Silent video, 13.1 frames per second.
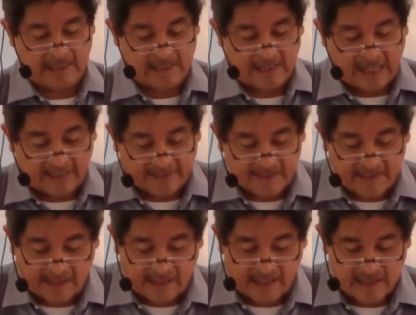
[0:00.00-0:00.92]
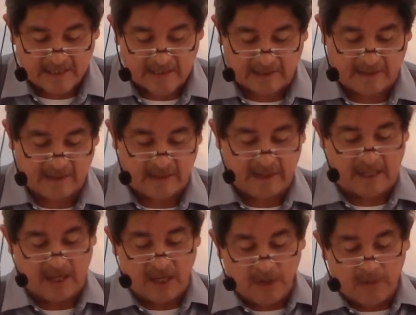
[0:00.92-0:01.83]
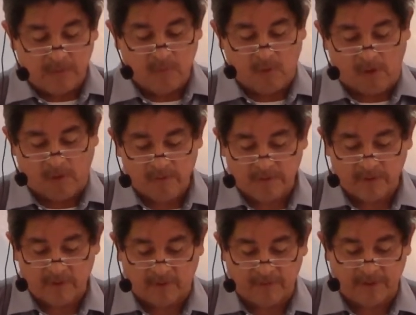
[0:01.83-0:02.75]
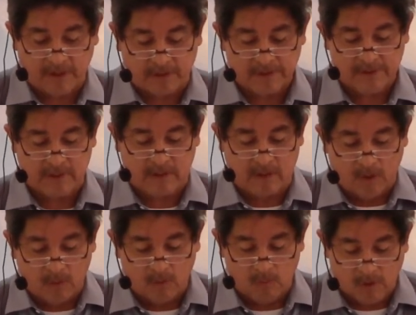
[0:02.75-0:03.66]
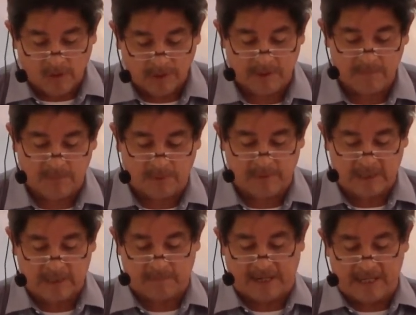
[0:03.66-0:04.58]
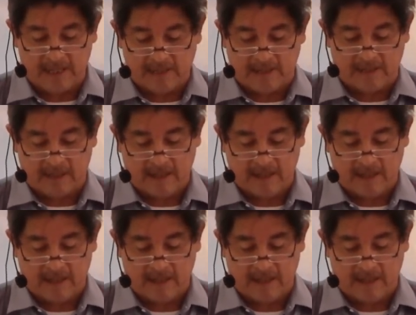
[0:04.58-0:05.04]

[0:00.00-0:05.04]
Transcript: That indicates that the huge world of girls who work in public space,